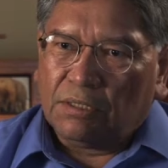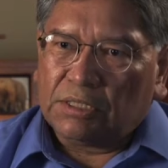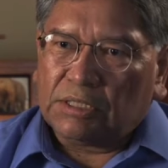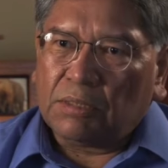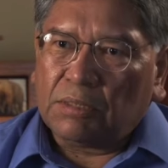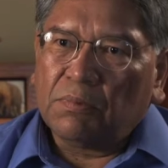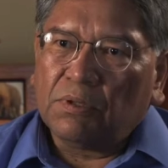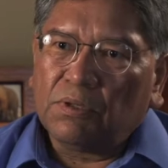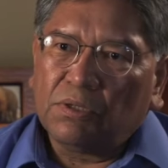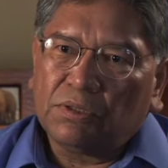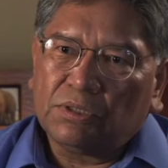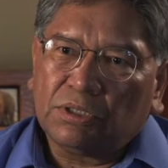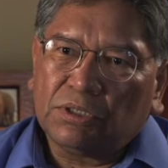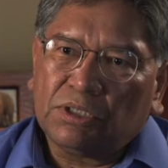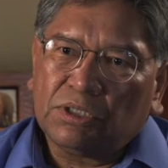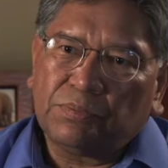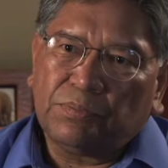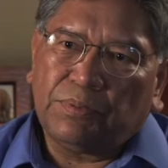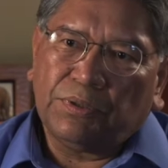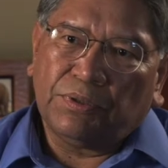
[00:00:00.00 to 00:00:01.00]
Some of those are
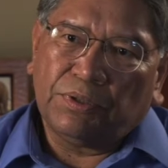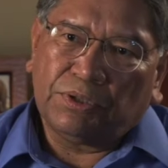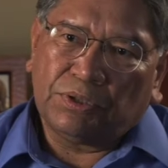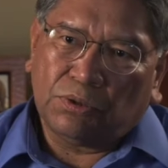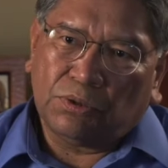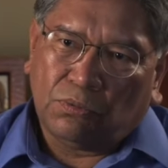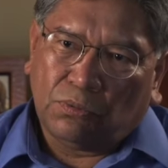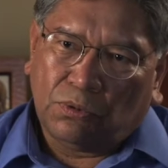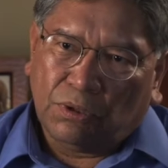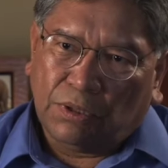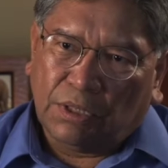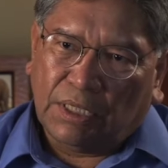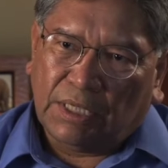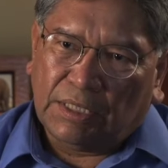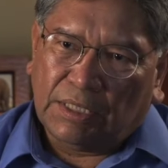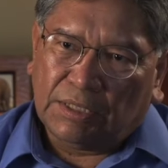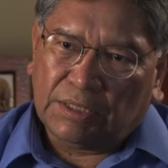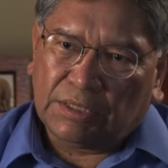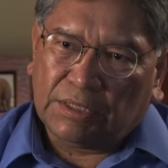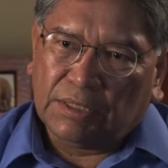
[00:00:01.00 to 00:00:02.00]
spiritual
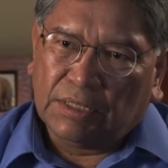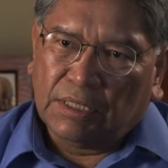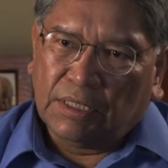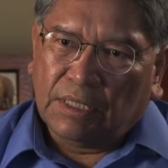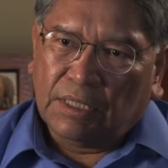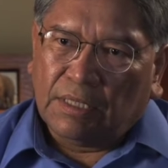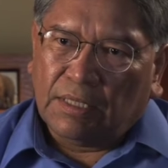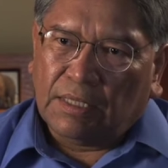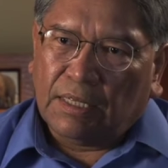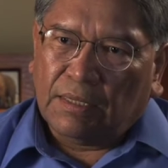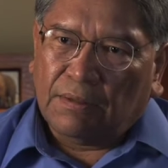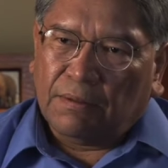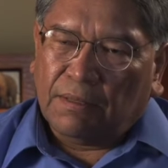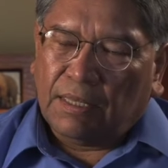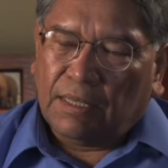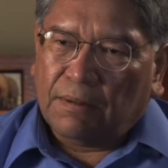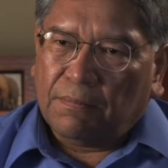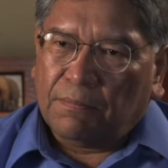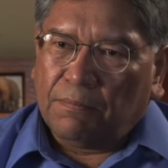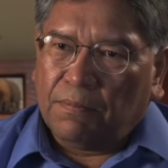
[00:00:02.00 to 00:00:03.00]
warnings
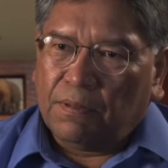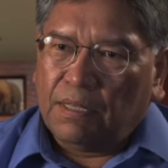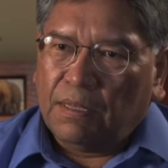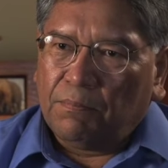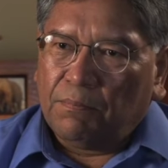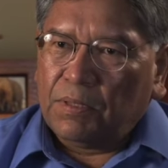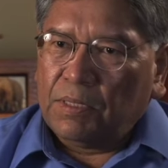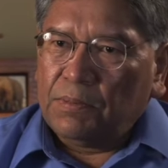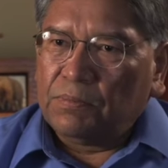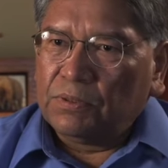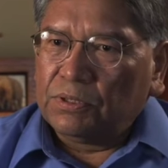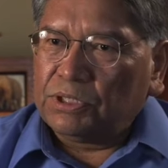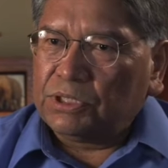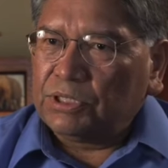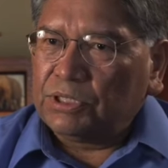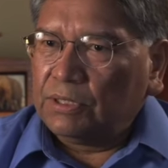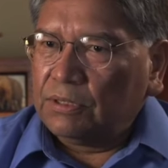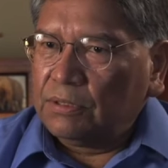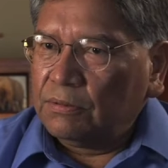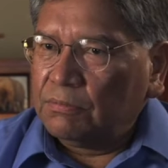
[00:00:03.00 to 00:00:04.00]
that people
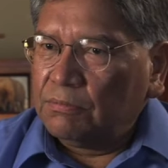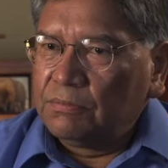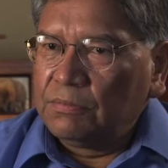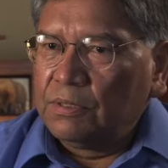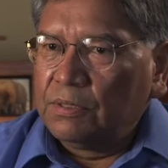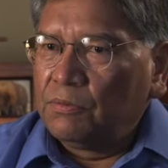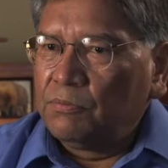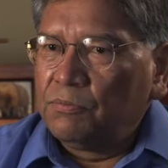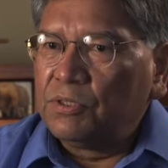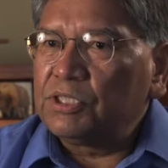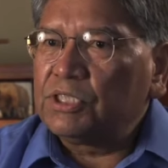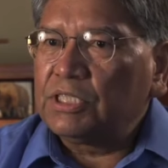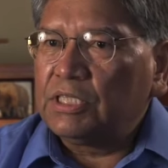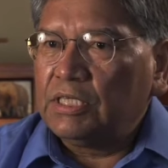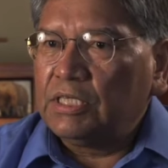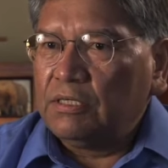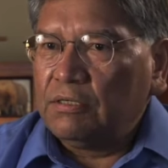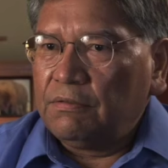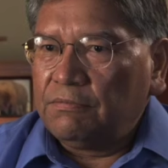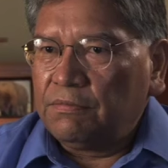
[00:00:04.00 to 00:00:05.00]
still
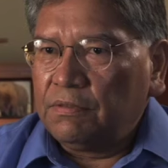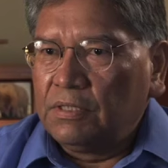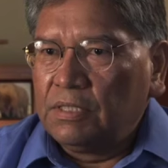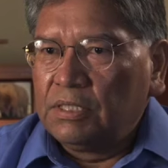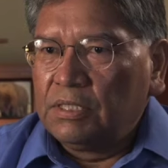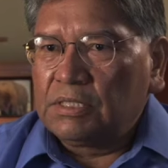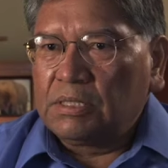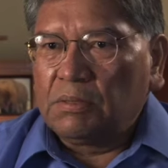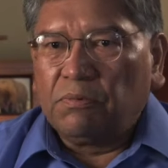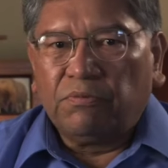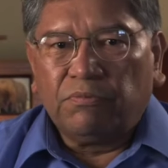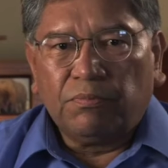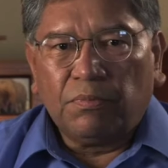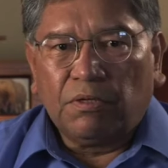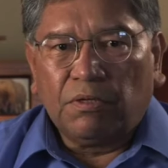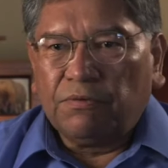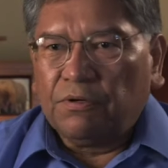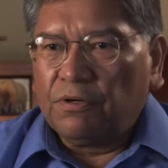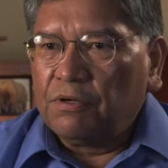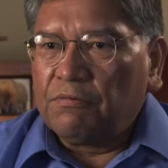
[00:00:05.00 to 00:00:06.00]
receive. Some of them
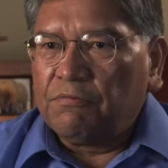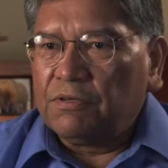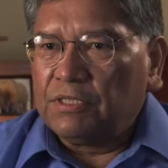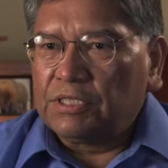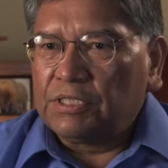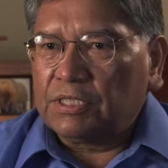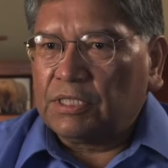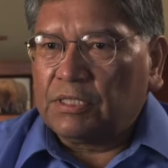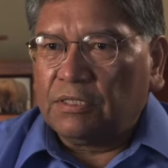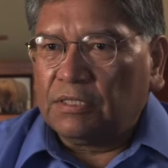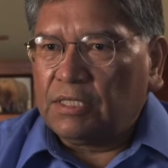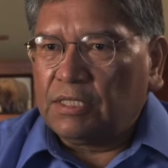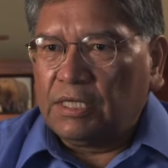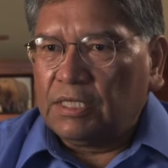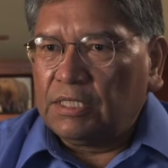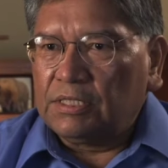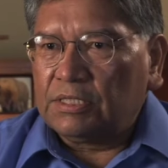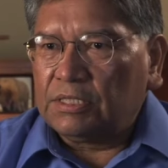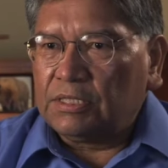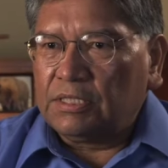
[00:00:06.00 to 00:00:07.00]
are very physical
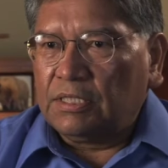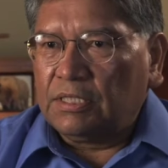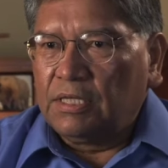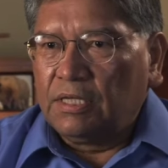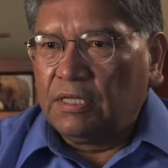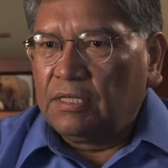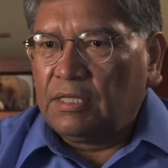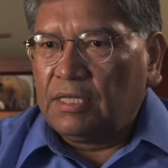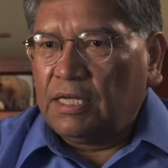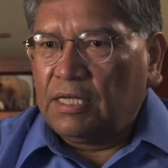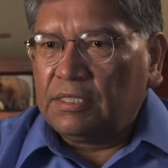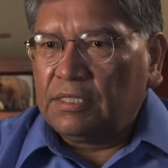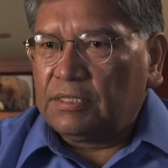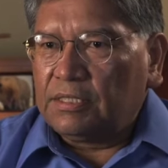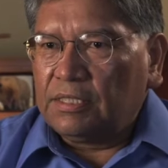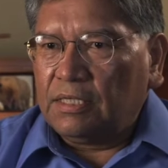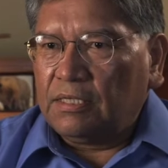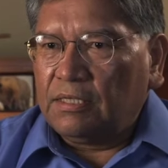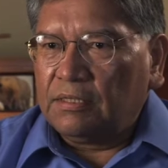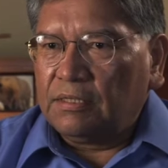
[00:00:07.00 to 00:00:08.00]
things that,
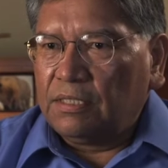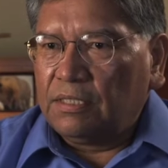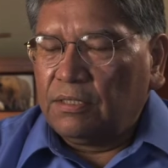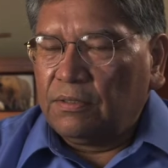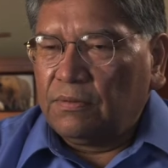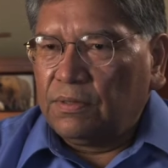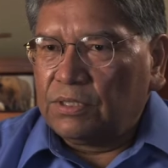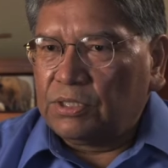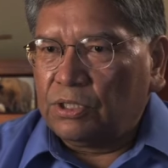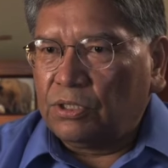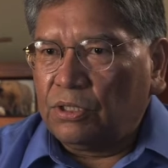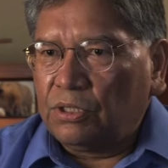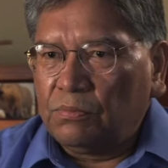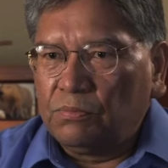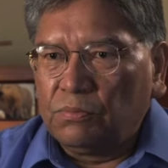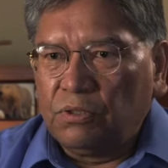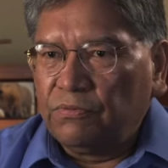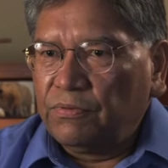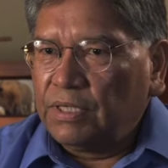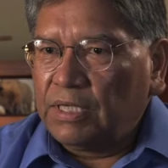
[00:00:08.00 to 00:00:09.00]
you know, a turtle
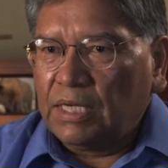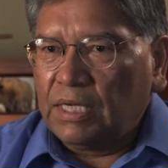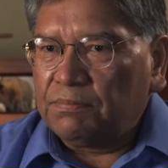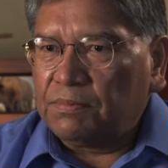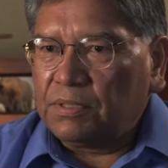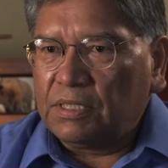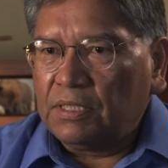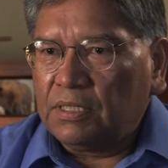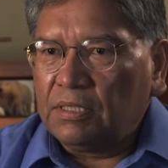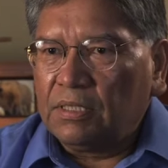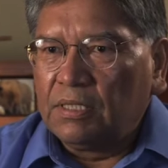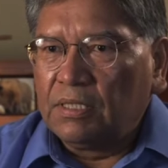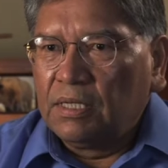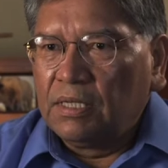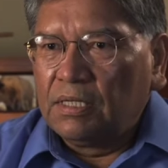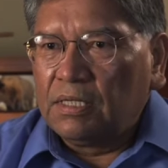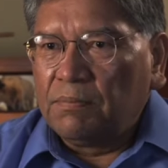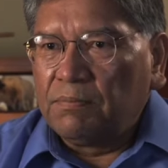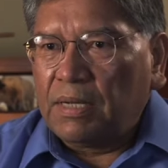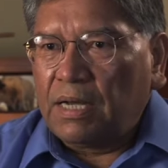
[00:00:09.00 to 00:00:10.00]
moving up the
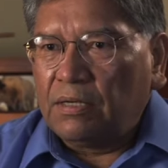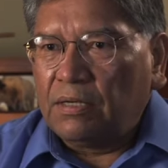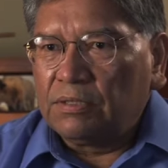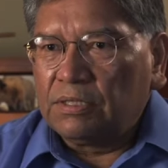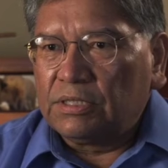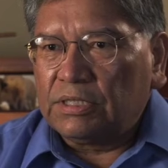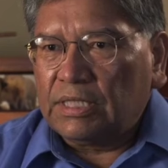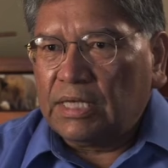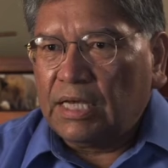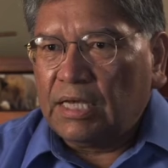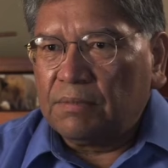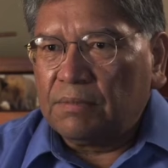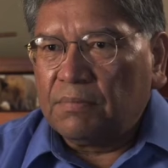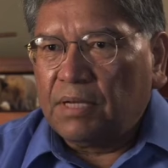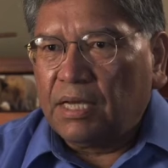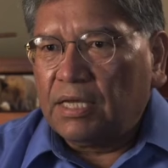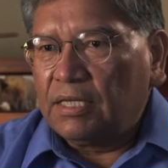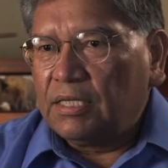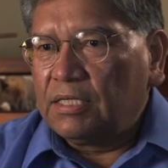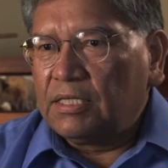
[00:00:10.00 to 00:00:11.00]
mountainside
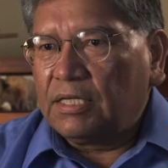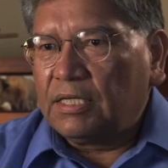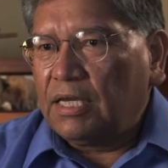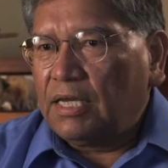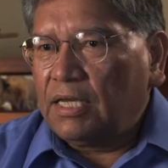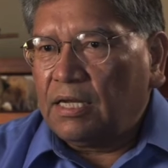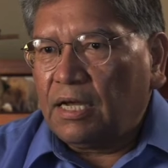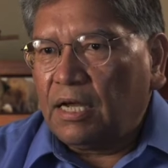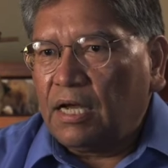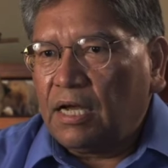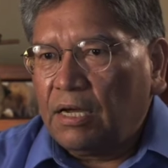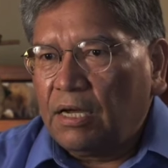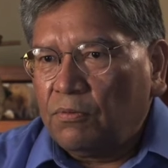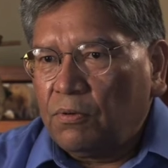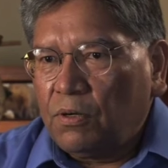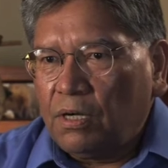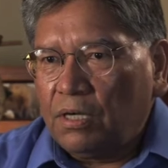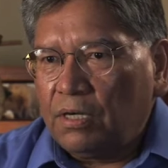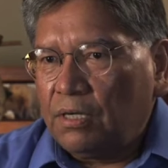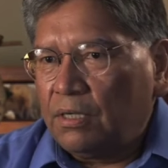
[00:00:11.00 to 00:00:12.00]
might indicate a high
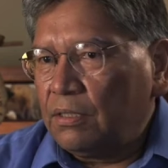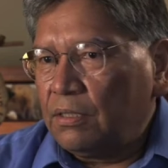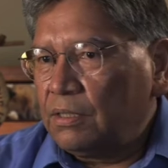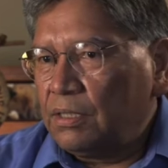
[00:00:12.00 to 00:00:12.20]
water.